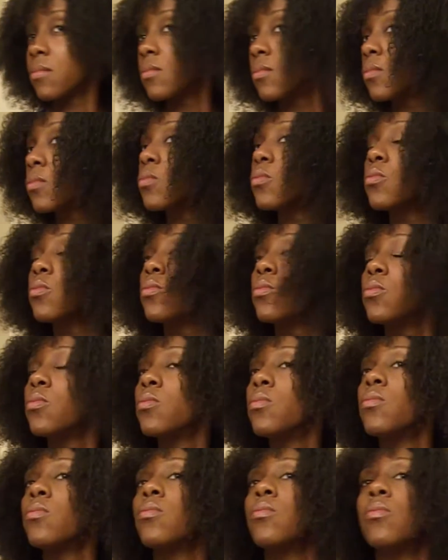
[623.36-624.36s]
And at this
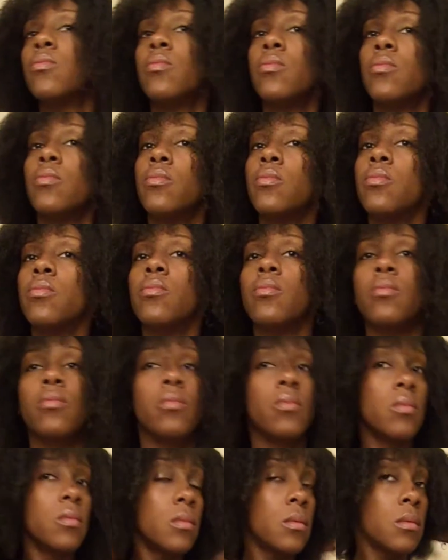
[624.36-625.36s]
point, you
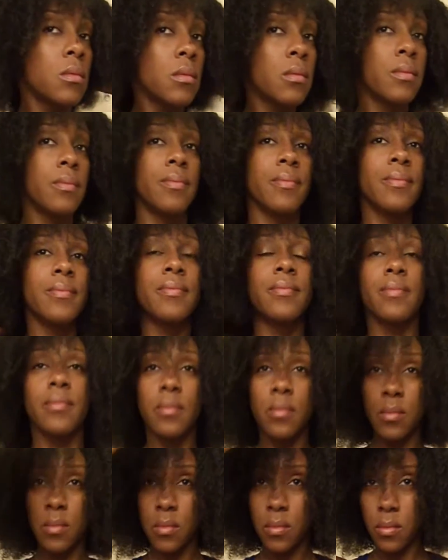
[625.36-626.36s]
can go through
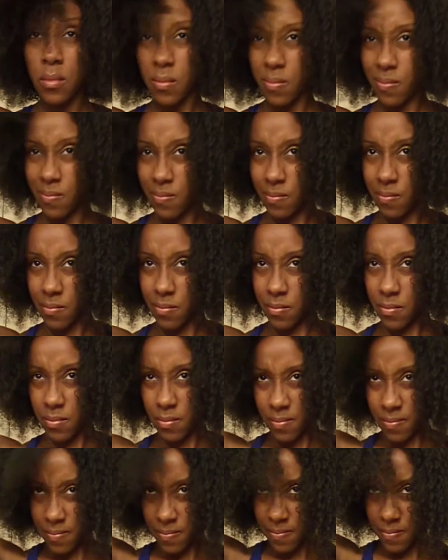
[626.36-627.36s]
and fluff and
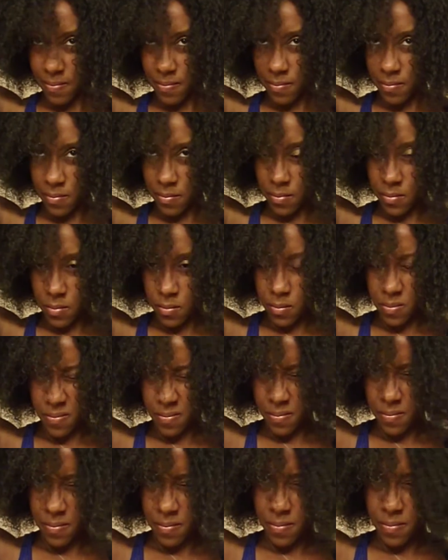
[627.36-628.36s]
style,
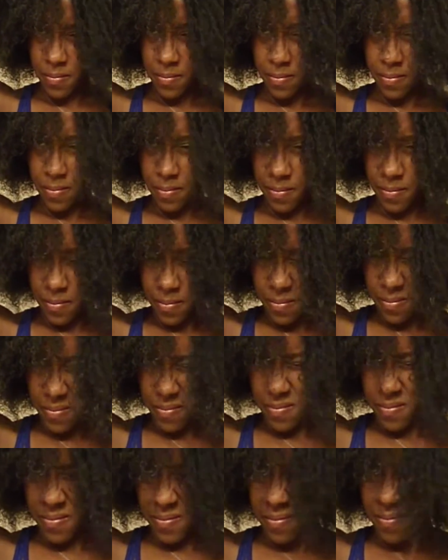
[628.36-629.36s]
make any
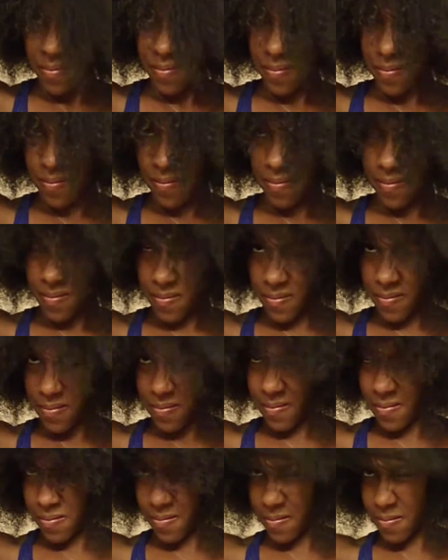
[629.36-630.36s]
kind of part you want. I
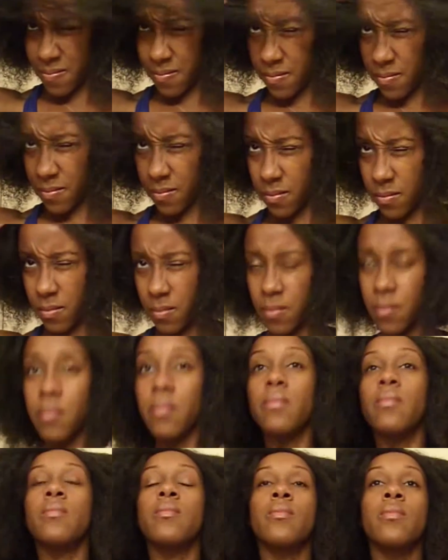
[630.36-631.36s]
was trying to do a side
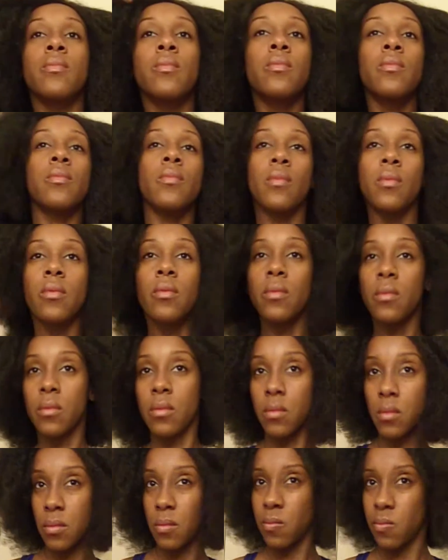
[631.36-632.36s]
part, but I wasn't
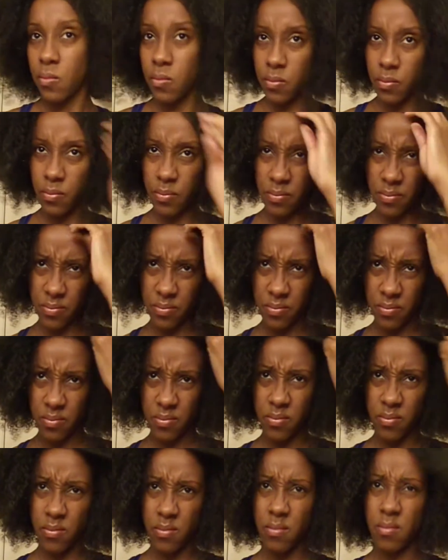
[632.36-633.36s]
feeling it, so
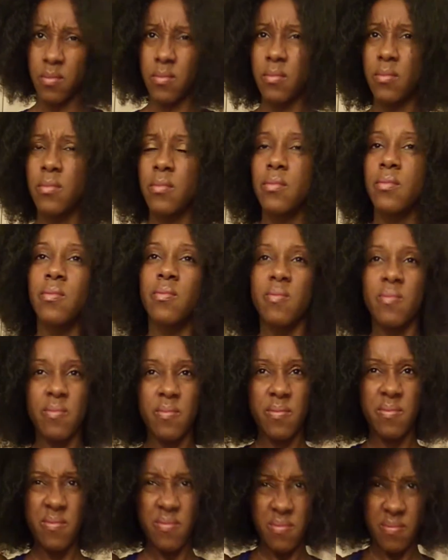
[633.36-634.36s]
I went
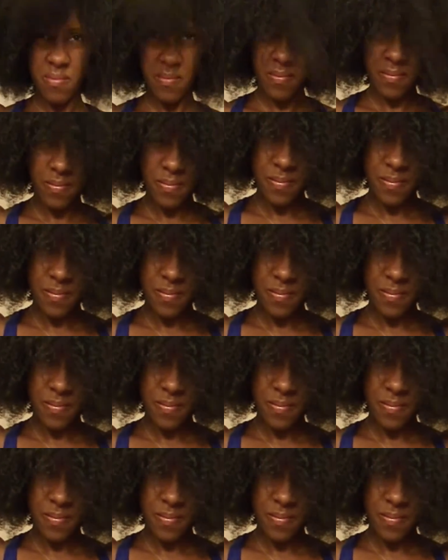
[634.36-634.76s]
back with